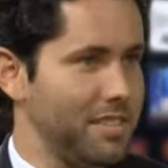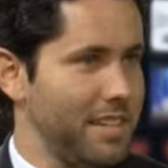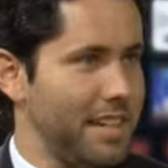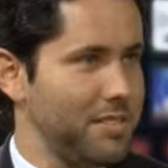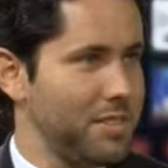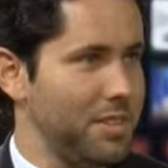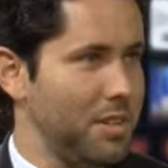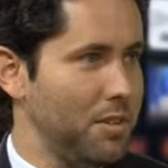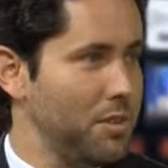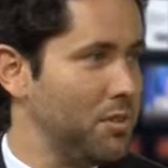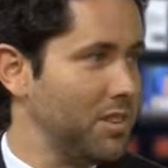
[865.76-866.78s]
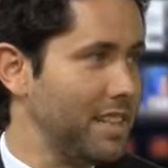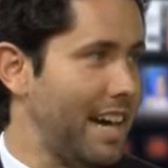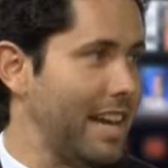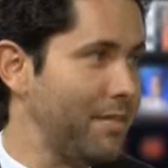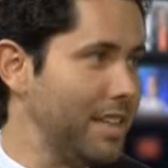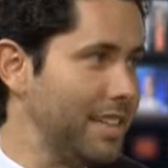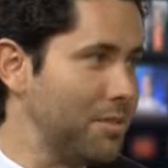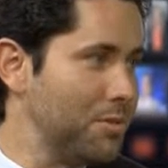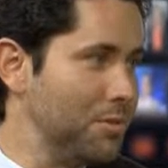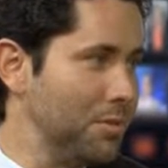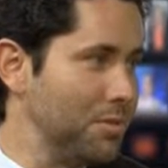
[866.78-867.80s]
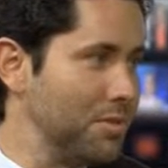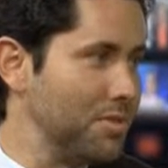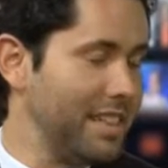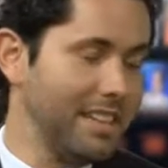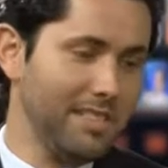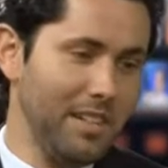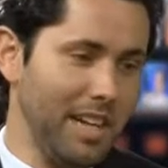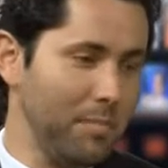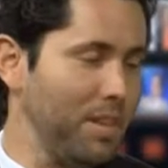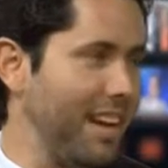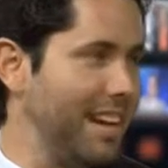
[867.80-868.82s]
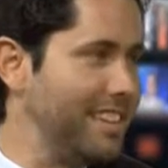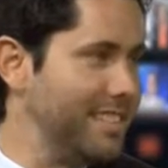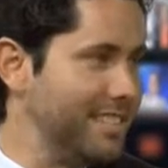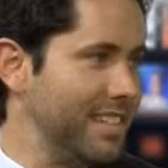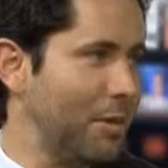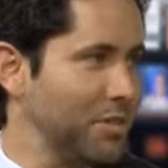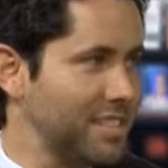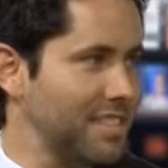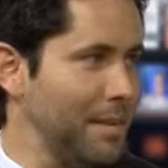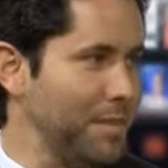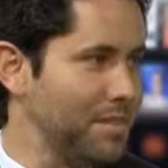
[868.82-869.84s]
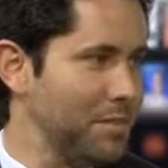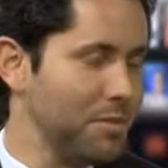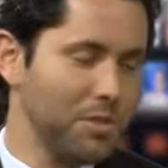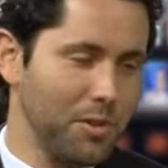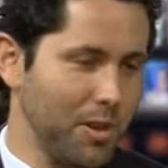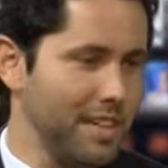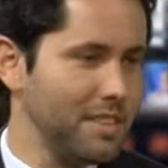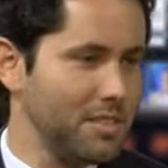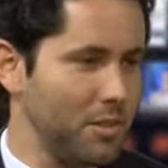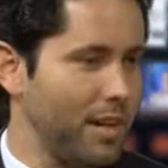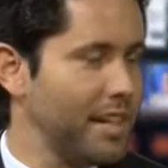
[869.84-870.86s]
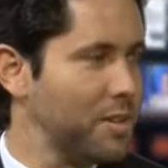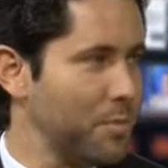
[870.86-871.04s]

Because that's, you know, usually Ivy League schools. And, you know, I applied and I was accepted. So it was a great, great